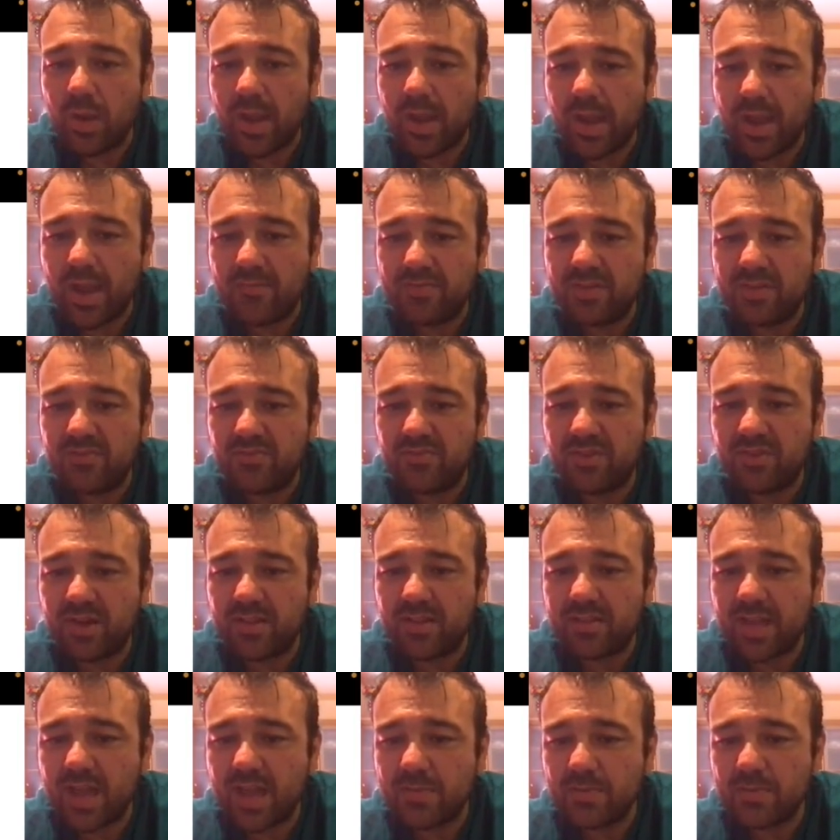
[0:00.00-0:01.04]
have
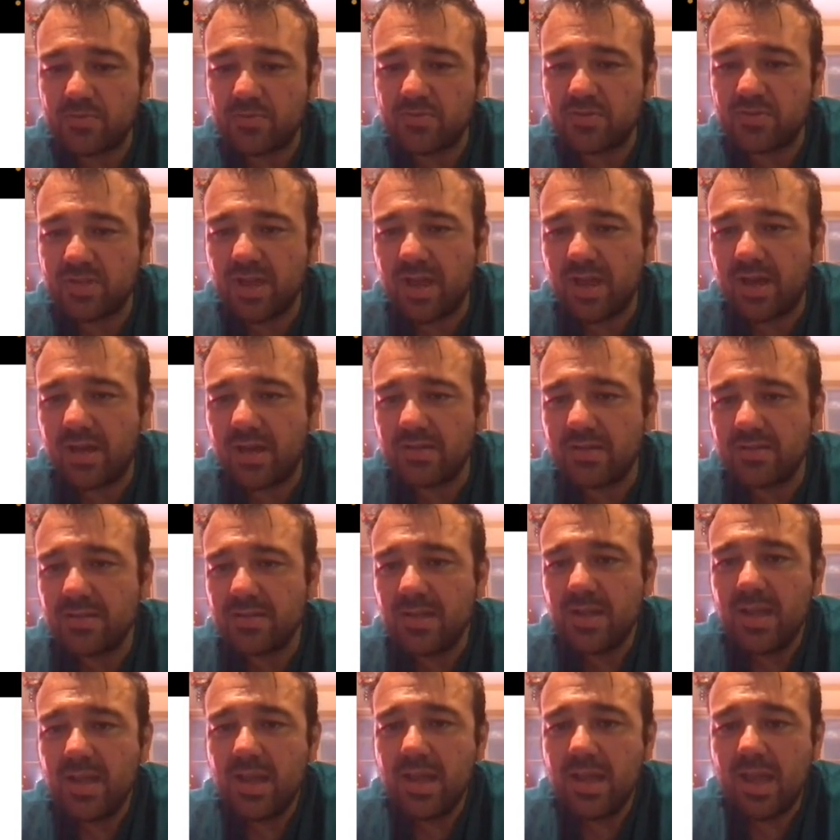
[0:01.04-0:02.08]
different types of stars,
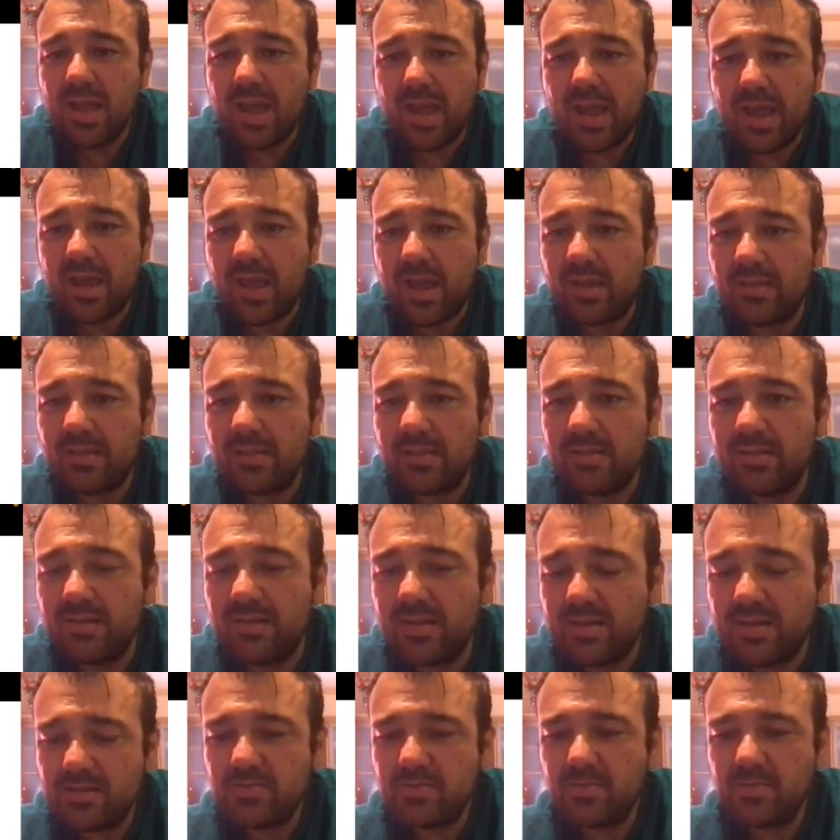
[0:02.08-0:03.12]
and
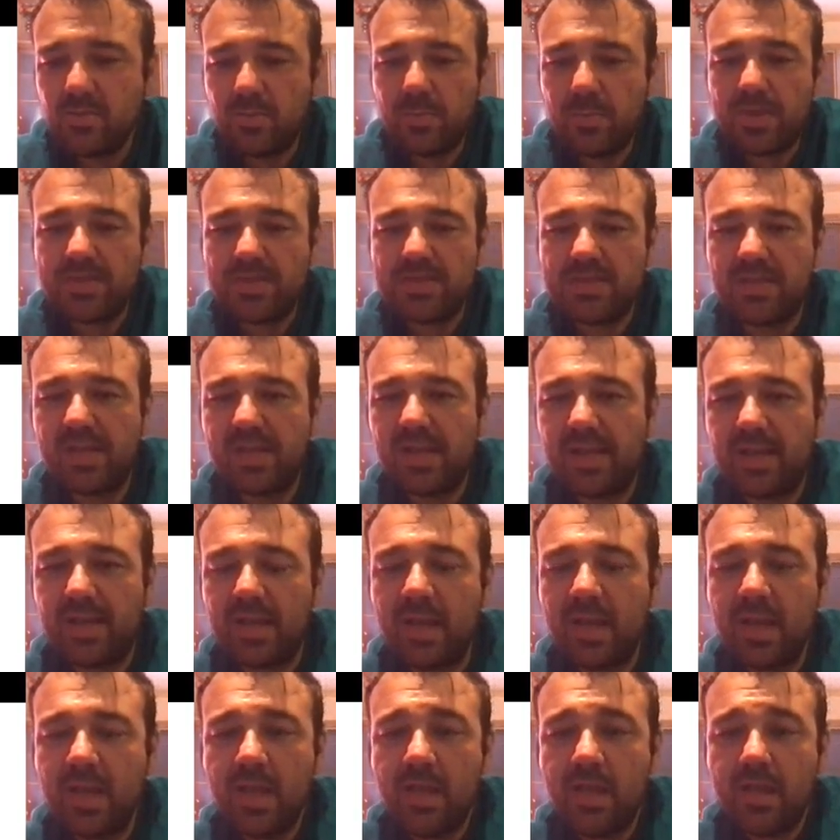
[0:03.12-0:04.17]
this
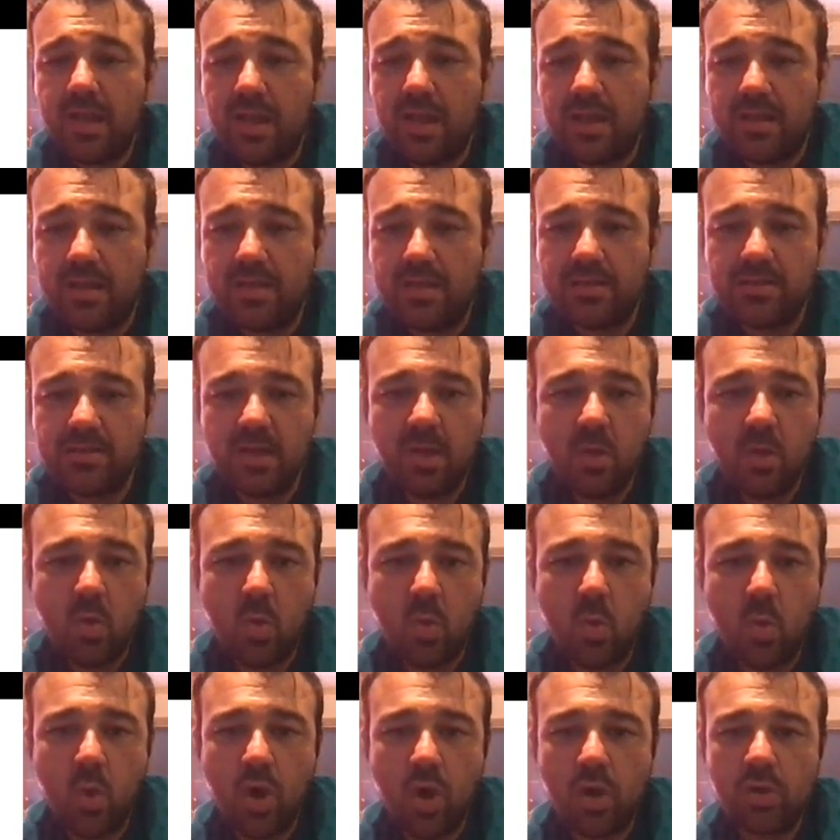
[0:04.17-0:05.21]
basically is
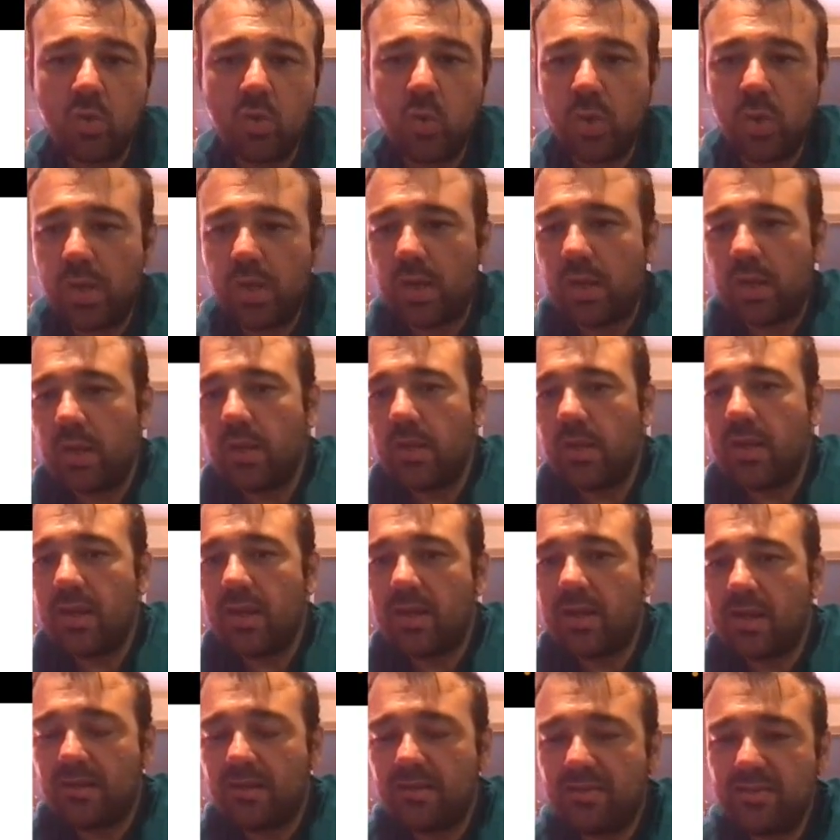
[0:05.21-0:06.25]
what we
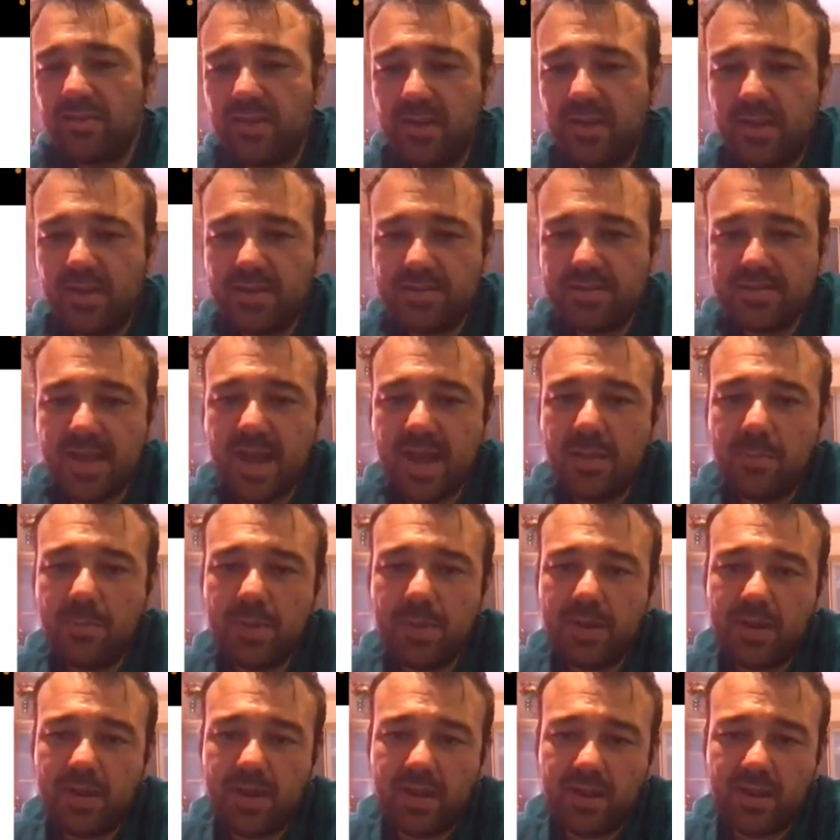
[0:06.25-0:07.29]
think is
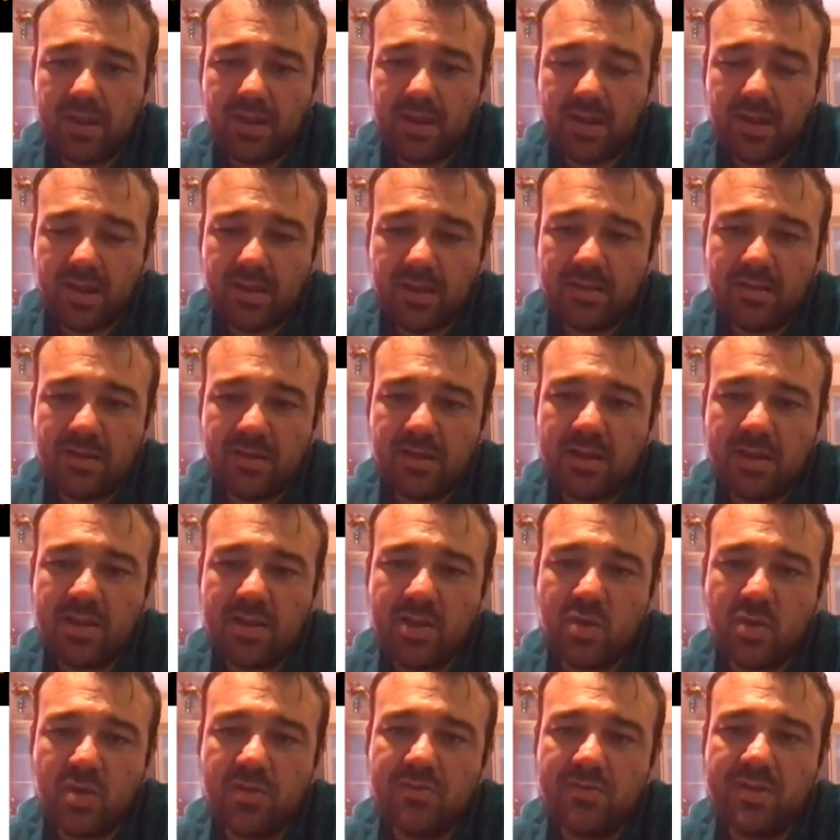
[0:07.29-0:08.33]
happening in the early
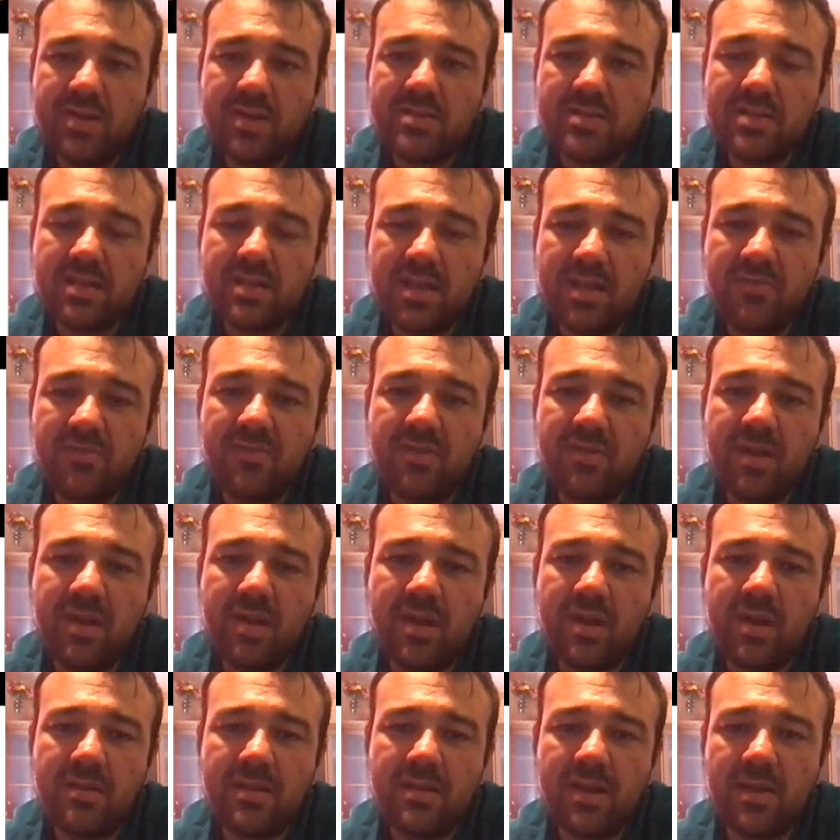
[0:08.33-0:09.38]
universe if
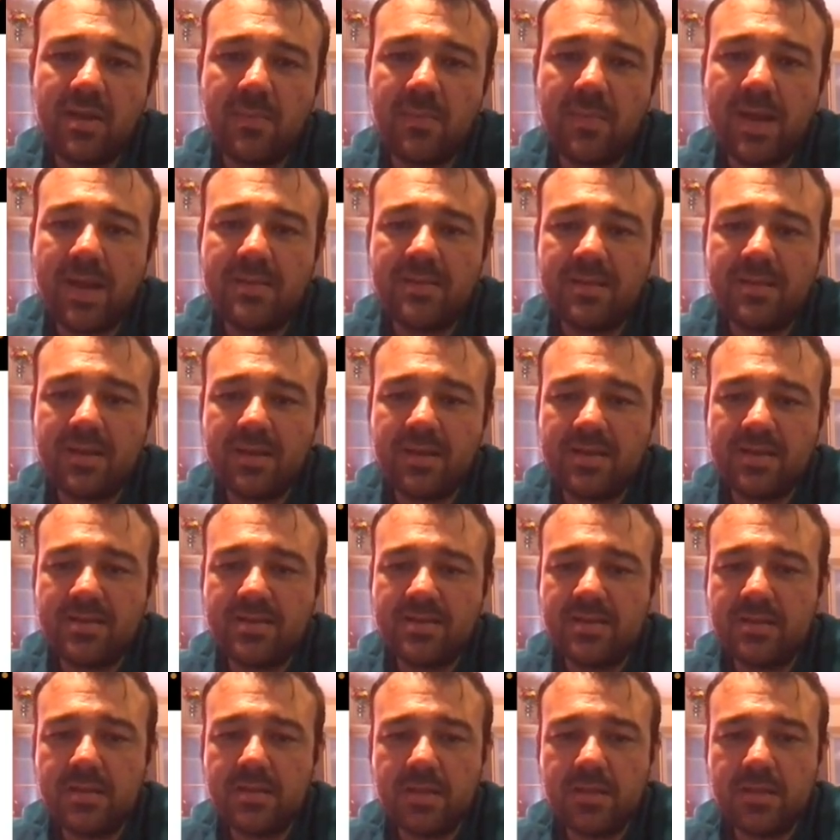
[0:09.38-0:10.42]
dark matter is
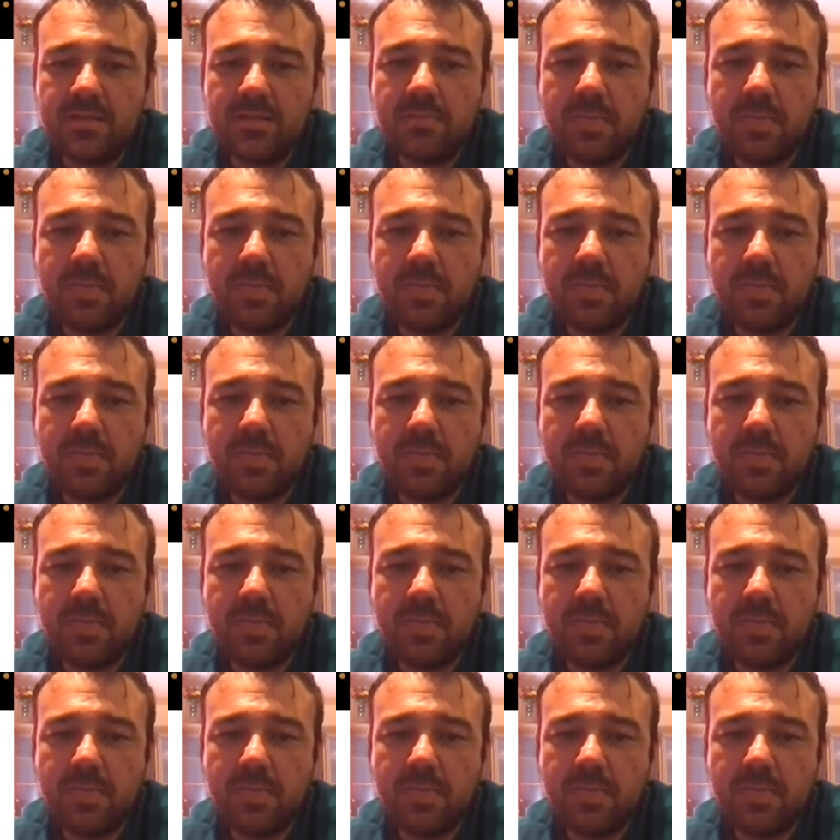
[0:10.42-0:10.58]
indeed